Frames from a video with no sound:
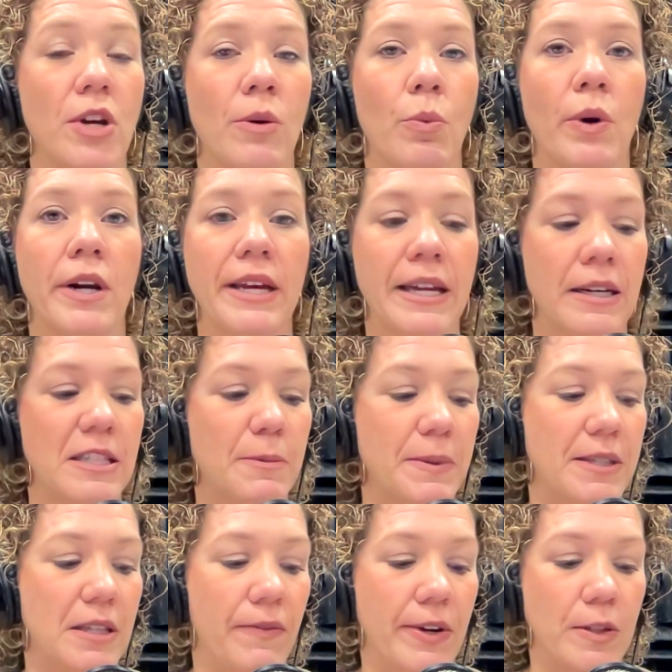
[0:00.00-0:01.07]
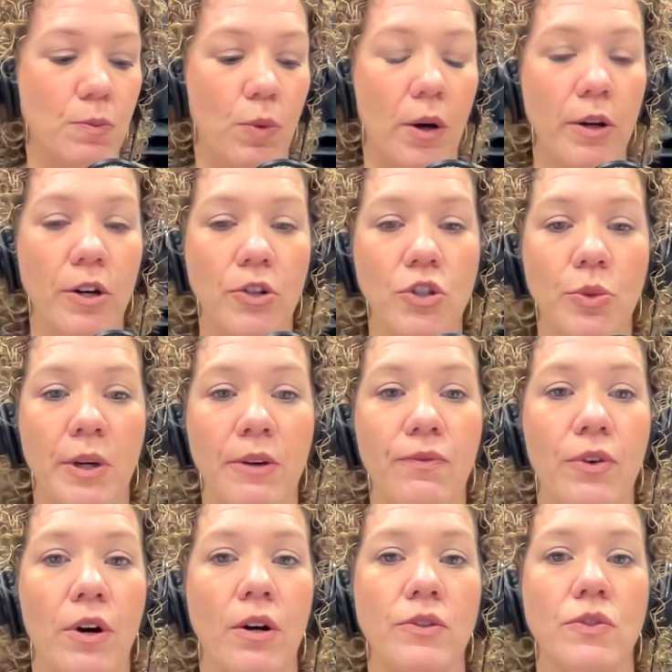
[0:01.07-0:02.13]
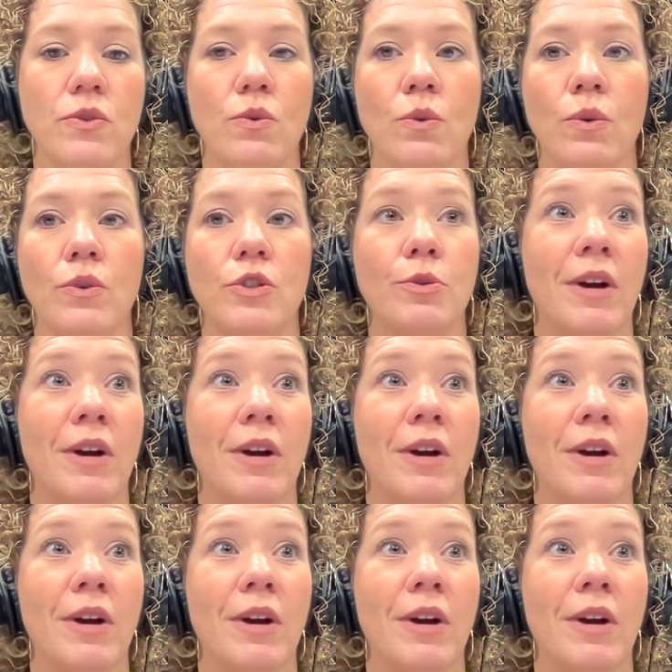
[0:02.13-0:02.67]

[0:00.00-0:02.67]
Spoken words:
I want to get in specifics what you're doing for our schools.